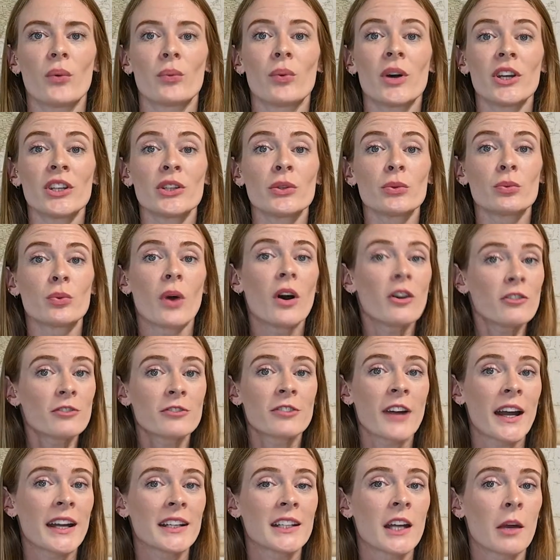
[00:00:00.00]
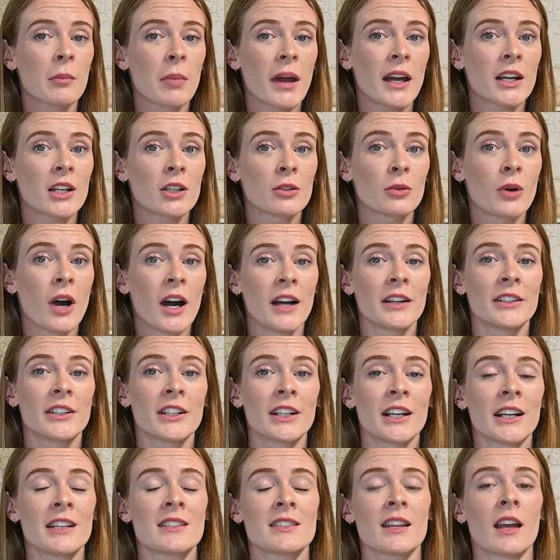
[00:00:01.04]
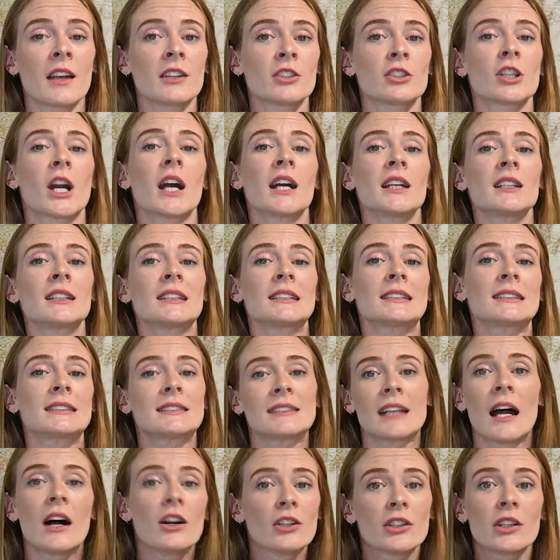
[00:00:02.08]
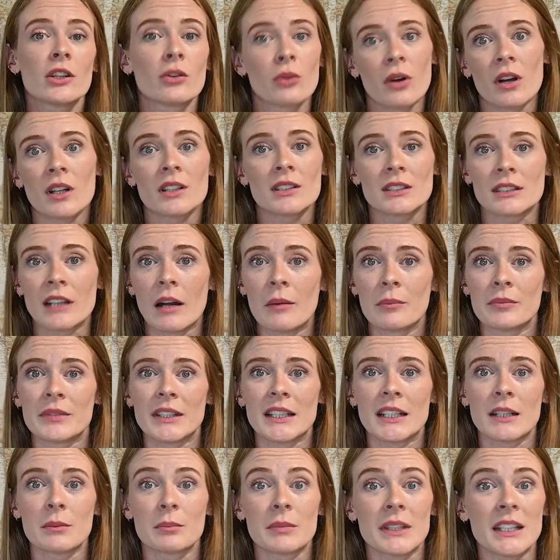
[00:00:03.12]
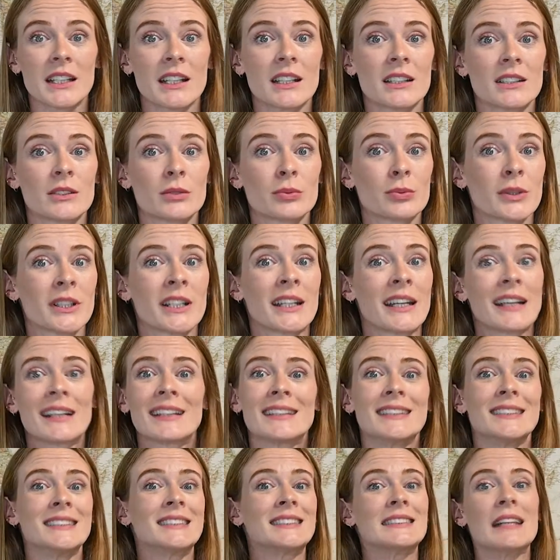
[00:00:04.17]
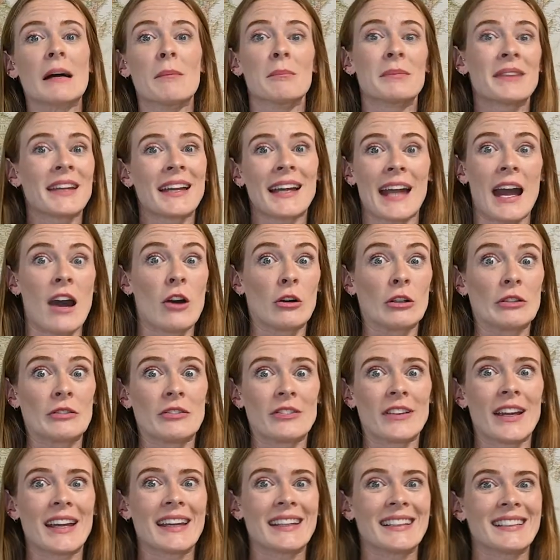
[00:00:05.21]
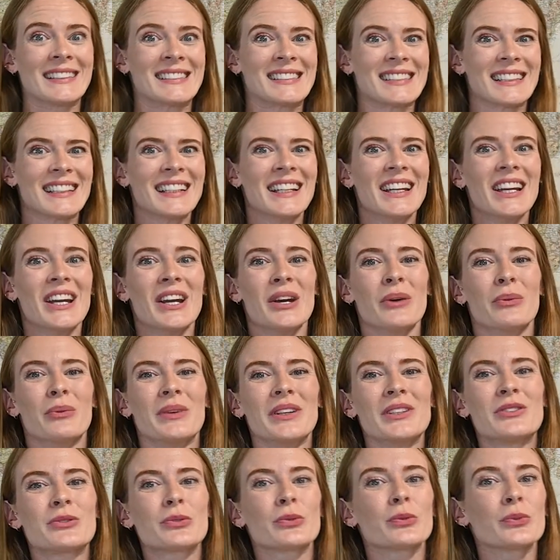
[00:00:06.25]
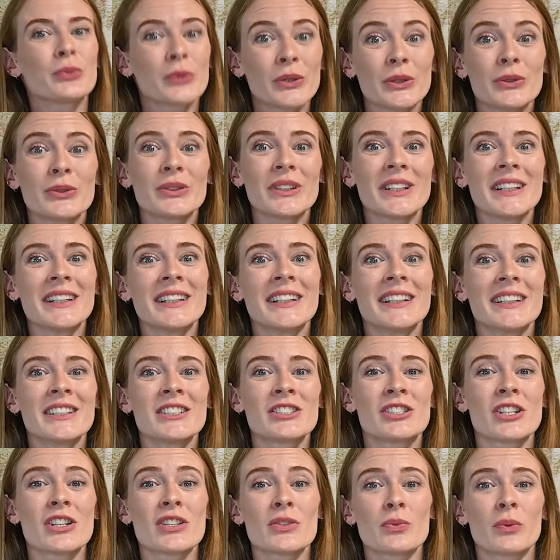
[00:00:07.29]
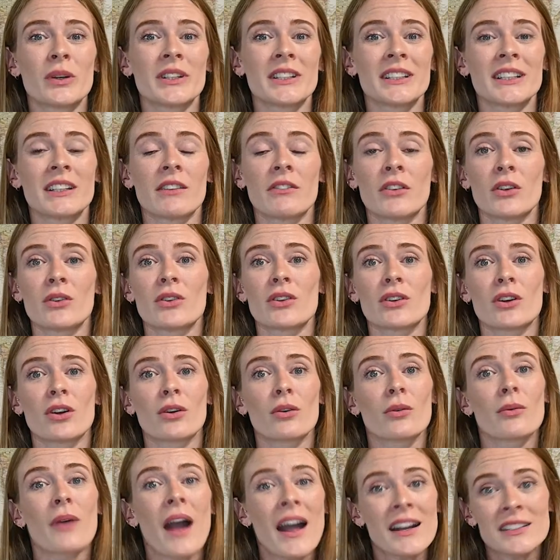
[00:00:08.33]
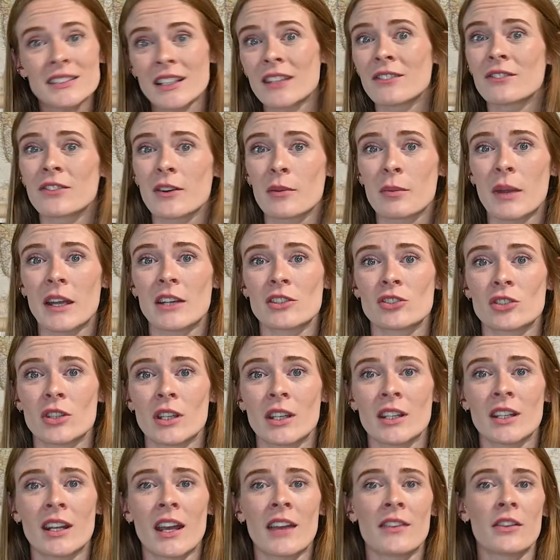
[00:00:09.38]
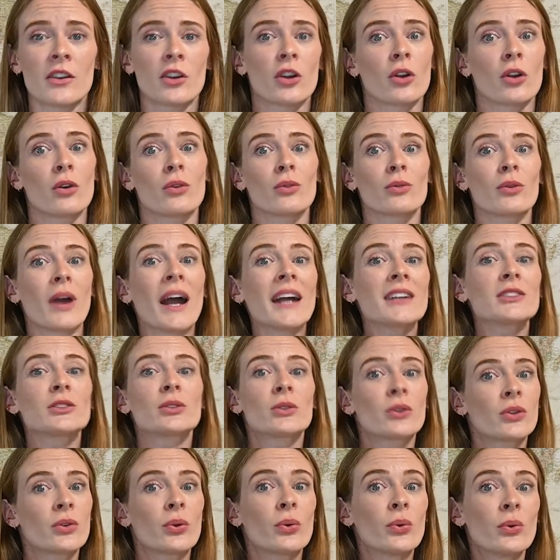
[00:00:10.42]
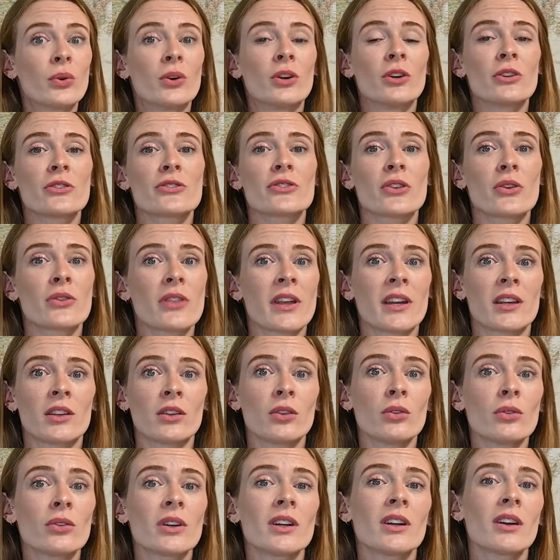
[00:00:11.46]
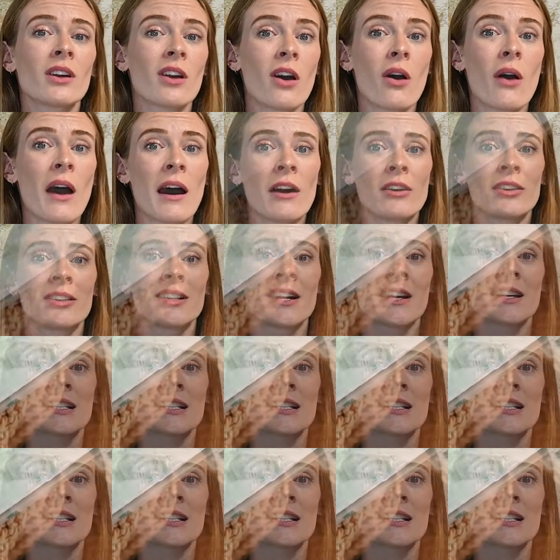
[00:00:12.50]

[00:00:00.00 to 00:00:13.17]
What you won't find at Better Wander is us trying to sell you on something because we're getting something out of it. We truly just want to give you the correct information and the correct tools so that you can go out and